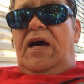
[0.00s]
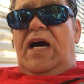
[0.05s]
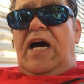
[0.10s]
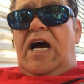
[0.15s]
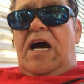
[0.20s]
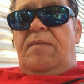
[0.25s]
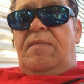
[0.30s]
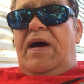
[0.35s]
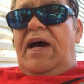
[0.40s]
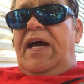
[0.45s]

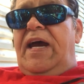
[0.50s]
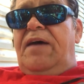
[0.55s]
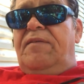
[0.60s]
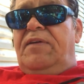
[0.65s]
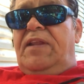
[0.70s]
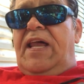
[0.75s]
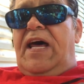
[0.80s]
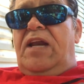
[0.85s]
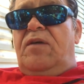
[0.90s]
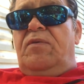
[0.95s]
I have a
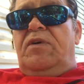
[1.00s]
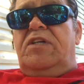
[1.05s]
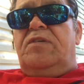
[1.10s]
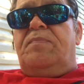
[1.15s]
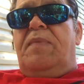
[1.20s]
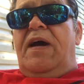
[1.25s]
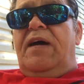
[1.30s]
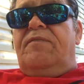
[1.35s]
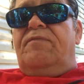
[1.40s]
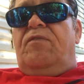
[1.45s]
lot of
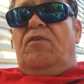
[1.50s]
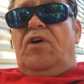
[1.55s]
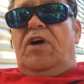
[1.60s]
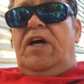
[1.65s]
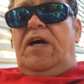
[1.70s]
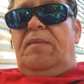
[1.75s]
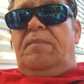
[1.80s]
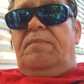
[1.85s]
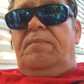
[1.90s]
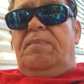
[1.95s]
respect for
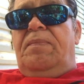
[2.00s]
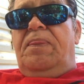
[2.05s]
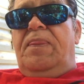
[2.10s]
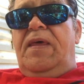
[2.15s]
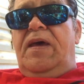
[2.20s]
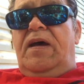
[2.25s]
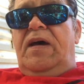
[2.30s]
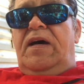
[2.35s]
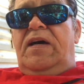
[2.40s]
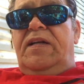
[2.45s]
him.
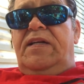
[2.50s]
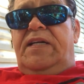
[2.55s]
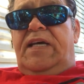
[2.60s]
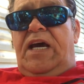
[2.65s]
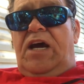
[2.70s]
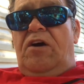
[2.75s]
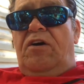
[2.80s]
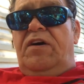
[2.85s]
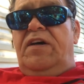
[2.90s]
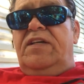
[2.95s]

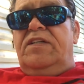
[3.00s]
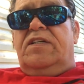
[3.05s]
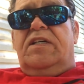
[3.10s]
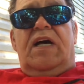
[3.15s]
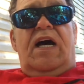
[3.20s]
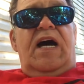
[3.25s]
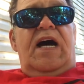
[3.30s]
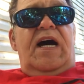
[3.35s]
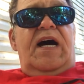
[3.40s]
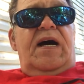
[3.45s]
Terry's
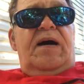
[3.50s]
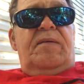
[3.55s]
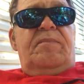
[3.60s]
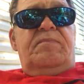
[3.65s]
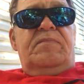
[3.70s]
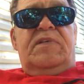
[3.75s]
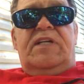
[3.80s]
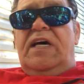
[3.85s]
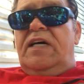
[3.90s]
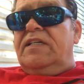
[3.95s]

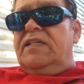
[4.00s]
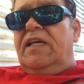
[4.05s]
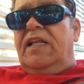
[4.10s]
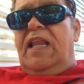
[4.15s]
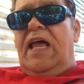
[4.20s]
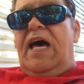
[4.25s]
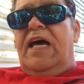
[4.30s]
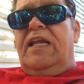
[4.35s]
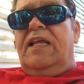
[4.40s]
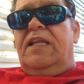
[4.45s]
does a
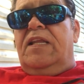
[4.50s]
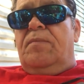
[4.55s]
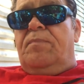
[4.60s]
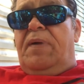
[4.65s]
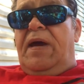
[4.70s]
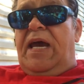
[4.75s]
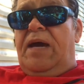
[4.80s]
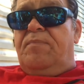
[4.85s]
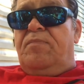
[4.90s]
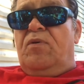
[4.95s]
lot of the
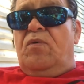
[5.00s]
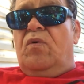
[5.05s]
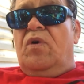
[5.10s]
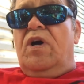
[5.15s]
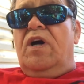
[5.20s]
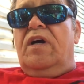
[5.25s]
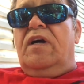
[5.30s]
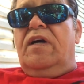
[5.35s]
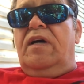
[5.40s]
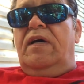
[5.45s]

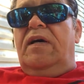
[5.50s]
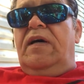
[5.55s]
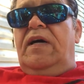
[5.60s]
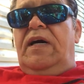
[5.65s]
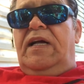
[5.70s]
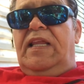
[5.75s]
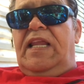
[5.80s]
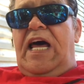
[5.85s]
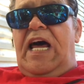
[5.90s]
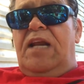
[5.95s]
paperwork.
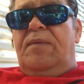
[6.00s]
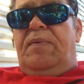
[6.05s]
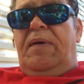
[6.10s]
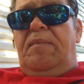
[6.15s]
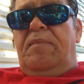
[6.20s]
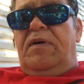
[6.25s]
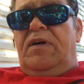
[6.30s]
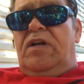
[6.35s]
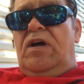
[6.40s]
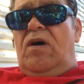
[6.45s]
A lot of
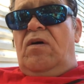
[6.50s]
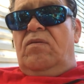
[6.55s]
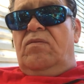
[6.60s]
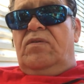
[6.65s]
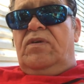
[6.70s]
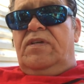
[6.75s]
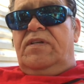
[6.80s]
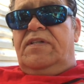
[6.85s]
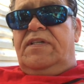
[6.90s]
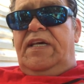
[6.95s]
people don't
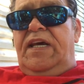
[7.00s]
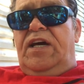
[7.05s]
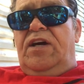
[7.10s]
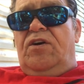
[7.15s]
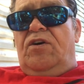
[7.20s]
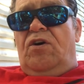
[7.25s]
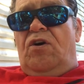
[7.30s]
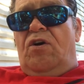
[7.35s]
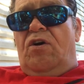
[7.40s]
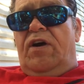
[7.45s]
see
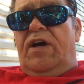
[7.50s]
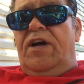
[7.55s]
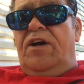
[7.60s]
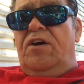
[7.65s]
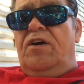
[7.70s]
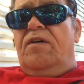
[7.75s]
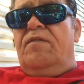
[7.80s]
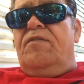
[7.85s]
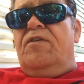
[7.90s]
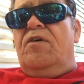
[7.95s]
her or
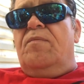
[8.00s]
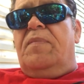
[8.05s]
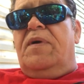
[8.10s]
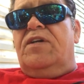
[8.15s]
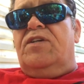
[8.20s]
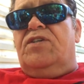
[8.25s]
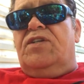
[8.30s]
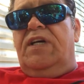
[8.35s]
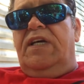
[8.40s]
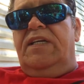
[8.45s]
hear of her,
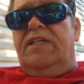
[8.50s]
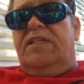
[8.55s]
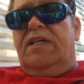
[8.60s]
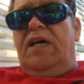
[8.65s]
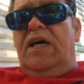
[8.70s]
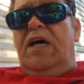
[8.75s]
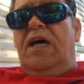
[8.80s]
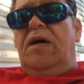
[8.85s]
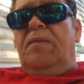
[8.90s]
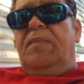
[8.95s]
but she's
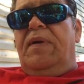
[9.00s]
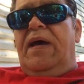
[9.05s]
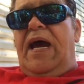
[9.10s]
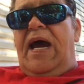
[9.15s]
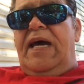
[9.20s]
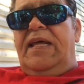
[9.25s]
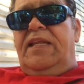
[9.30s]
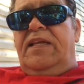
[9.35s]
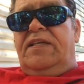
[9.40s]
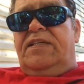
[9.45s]

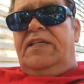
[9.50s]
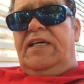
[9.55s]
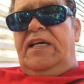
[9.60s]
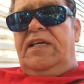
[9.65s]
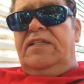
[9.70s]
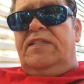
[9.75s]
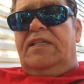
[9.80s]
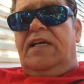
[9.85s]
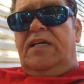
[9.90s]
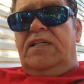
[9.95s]
behind the
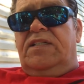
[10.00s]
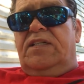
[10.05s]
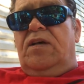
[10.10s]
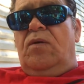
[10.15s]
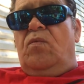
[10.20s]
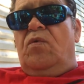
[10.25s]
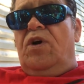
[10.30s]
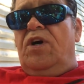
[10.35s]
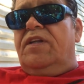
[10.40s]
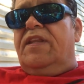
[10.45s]
scenes, does the
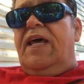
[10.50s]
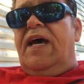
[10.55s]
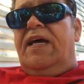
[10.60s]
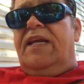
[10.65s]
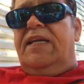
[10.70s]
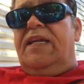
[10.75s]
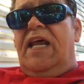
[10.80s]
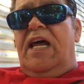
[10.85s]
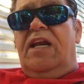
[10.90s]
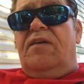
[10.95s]
work
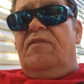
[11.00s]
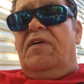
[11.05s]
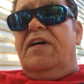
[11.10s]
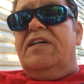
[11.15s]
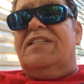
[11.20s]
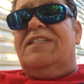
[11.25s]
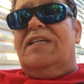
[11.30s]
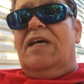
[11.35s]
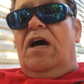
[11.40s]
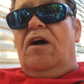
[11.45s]
that none of
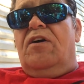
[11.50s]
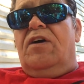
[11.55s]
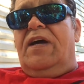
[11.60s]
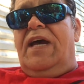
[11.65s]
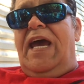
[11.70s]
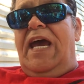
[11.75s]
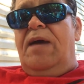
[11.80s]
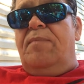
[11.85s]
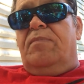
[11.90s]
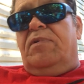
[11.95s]
us are
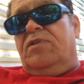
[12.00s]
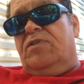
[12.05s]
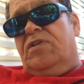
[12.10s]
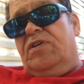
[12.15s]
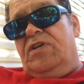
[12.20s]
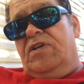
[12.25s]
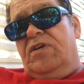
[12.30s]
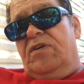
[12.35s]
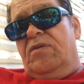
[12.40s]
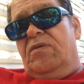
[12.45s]
able
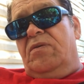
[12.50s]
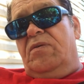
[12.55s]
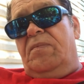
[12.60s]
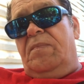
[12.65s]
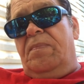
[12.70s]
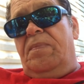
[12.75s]
to do.